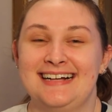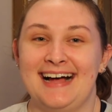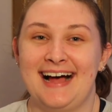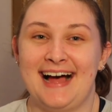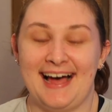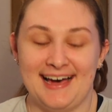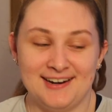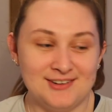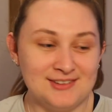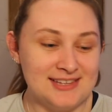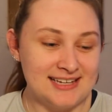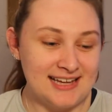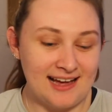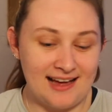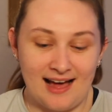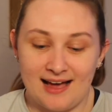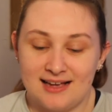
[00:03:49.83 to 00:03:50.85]
I don't think,
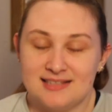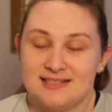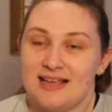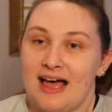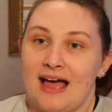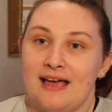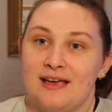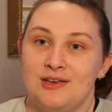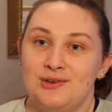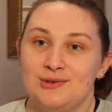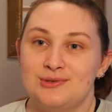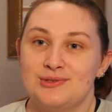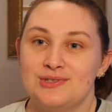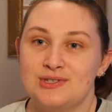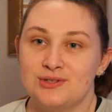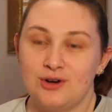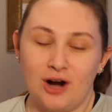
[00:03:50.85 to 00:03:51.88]
because I
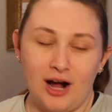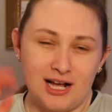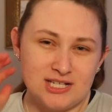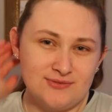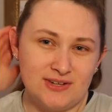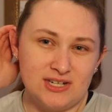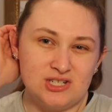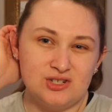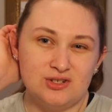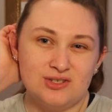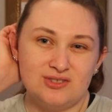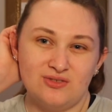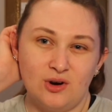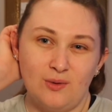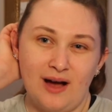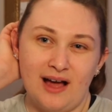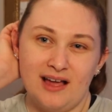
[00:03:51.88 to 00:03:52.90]
used CrossFit shoes for
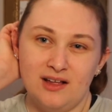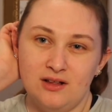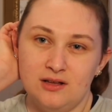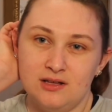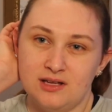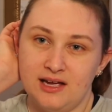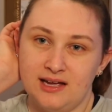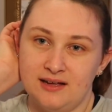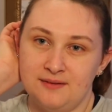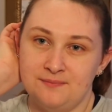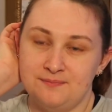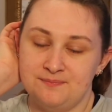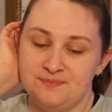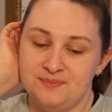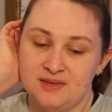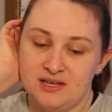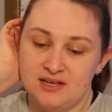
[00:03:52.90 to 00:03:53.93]
a while,
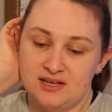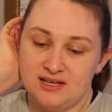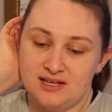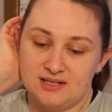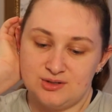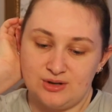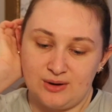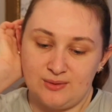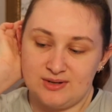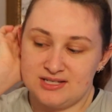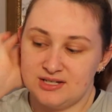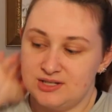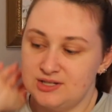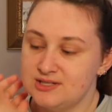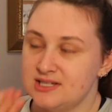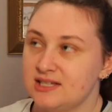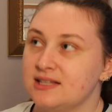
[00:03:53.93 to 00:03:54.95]
and so I wasn't
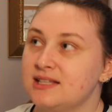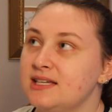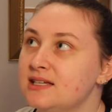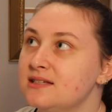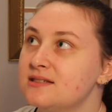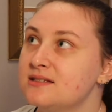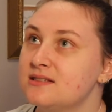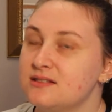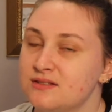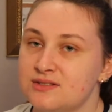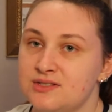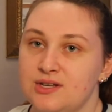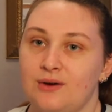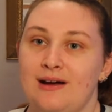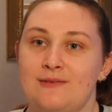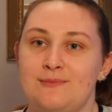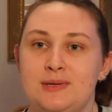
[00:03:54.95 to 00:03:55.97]
using these, and
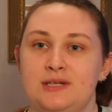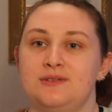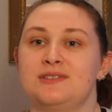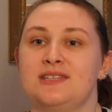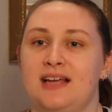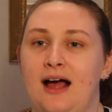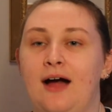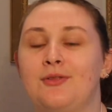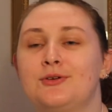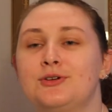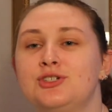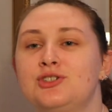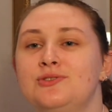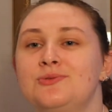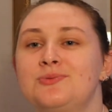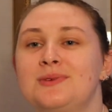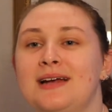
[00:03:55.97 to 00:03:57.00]
so I've been using other
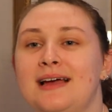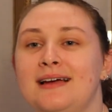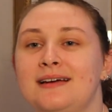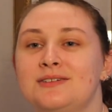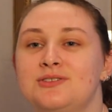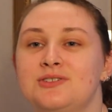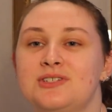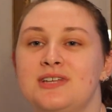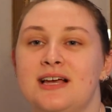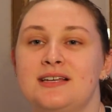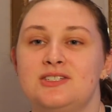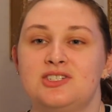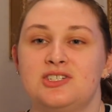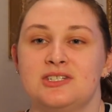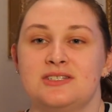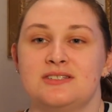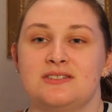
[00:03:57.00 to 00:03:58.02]
shoes when I exercise,
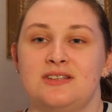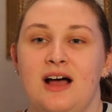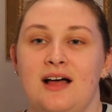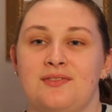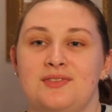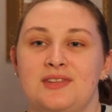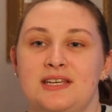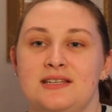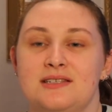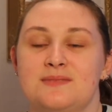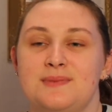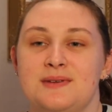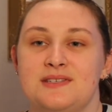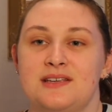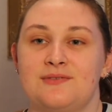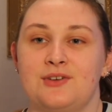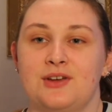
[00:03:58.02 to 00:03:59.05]
just not these
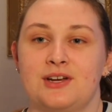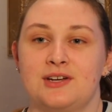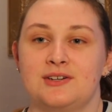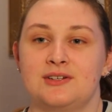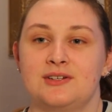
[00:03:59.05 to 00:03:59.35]
specific